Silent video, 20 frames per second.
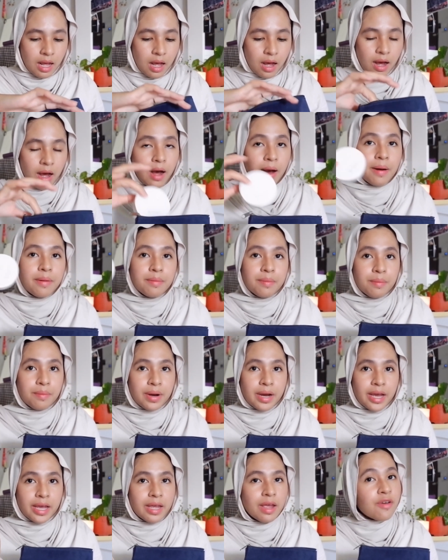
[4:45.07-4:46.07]

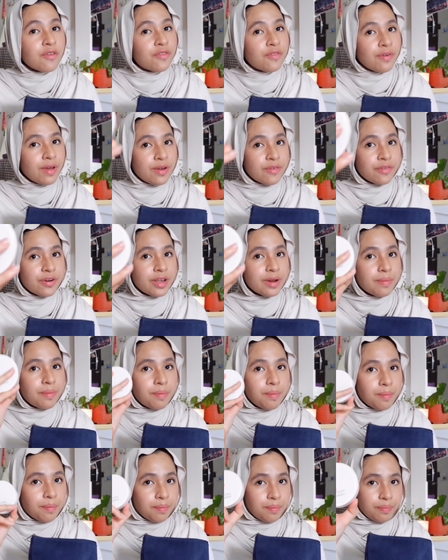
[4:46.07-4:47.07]
my favorite
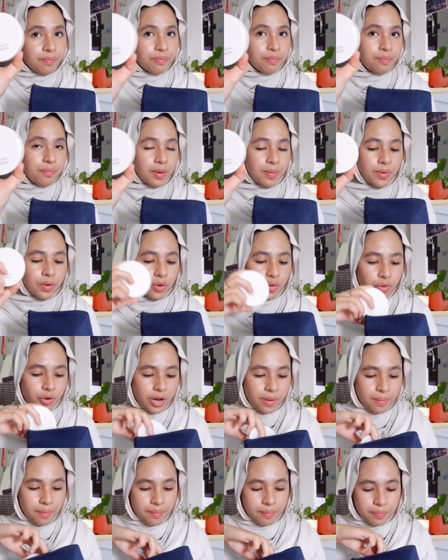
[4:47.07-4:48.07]
BB
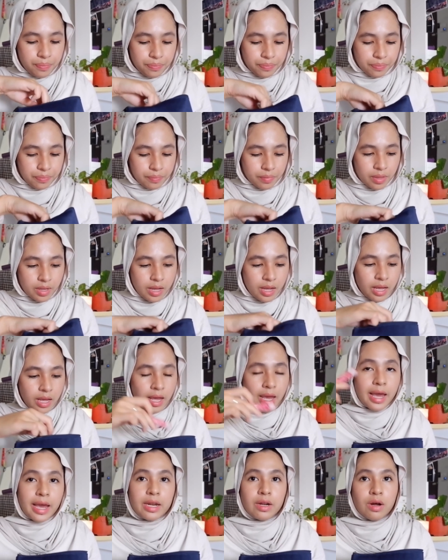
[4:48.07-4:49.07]
cream,
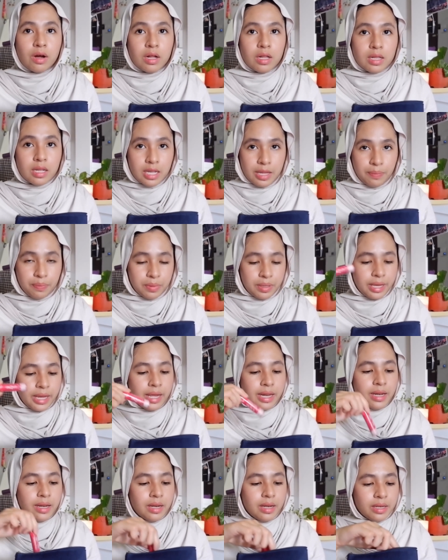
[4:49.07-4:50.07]
and lip
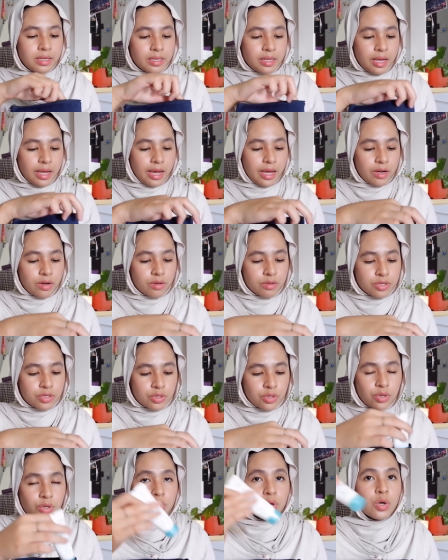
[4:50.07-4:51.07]
tint, and
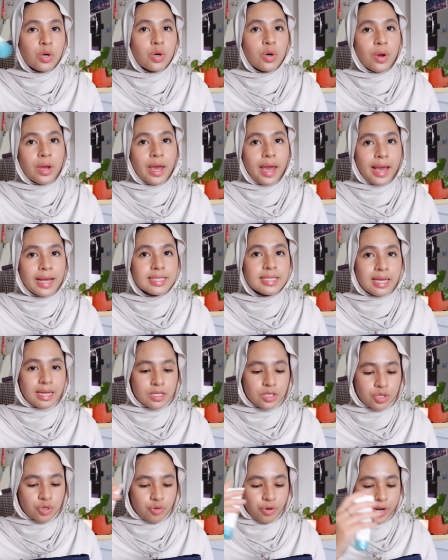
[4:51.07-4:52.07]
also a
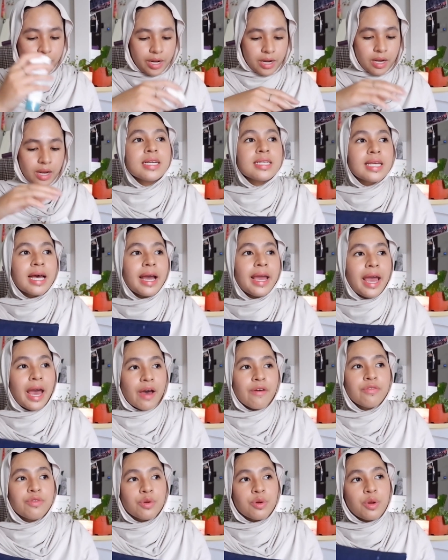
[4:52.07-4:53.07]
sunscreen, because I
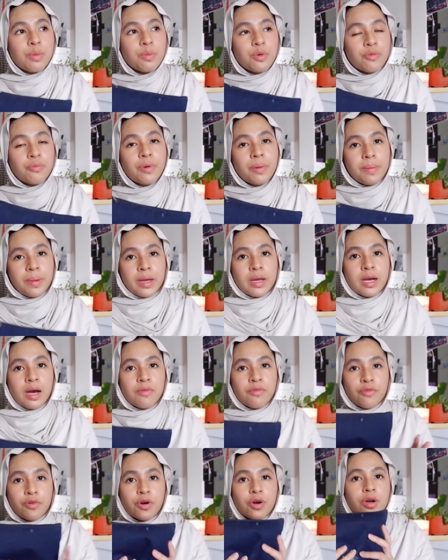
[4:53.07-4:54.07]
have to remove my
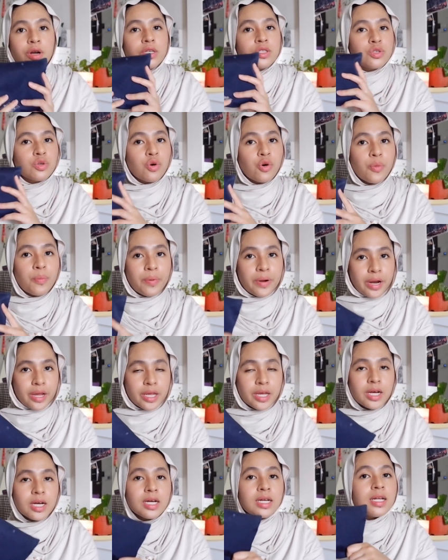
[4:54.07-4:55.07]
makeup for Zoho
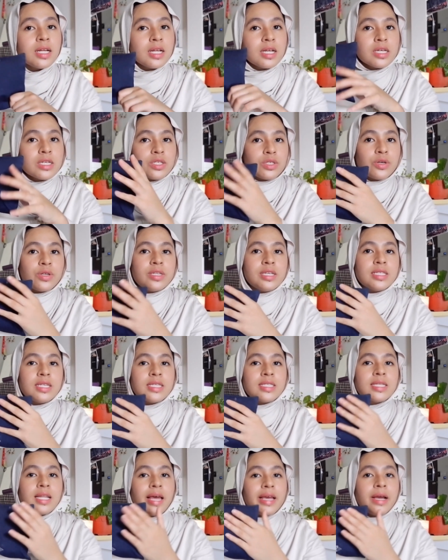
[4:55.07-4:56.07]
prayer. So this
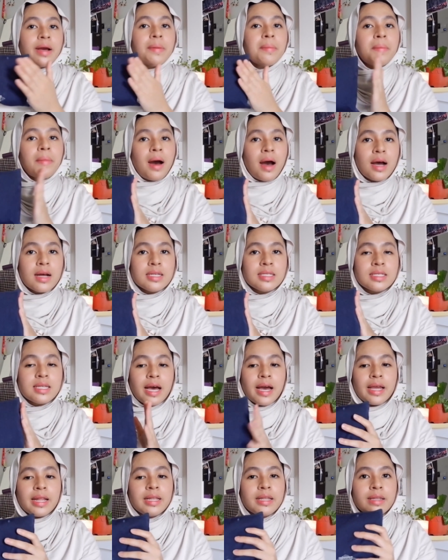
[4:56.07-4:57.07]
is like a must.
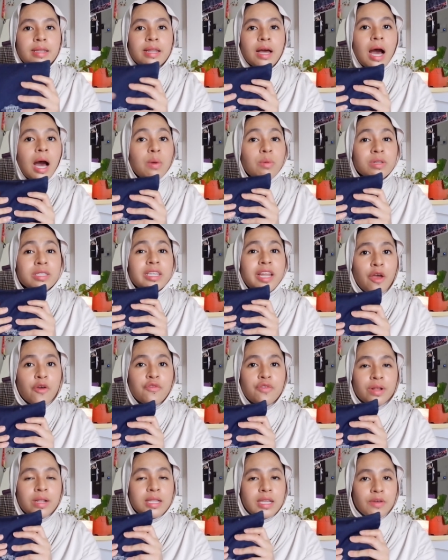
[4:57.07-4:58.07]
I will
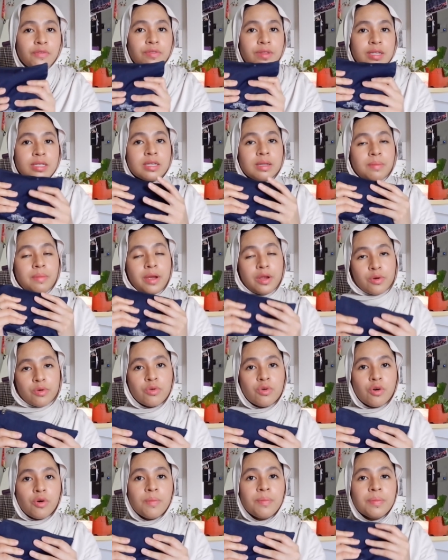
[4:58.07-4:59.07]
never leave this in my
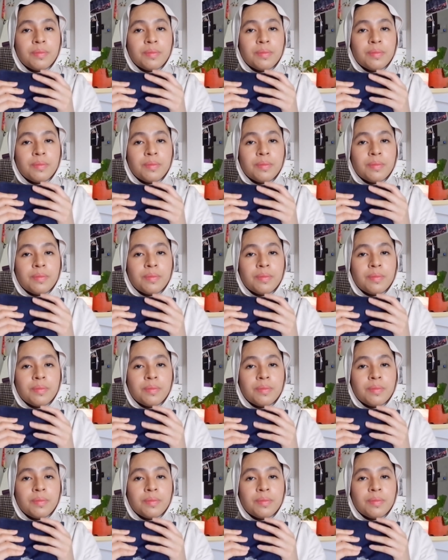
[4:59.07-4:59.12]
room.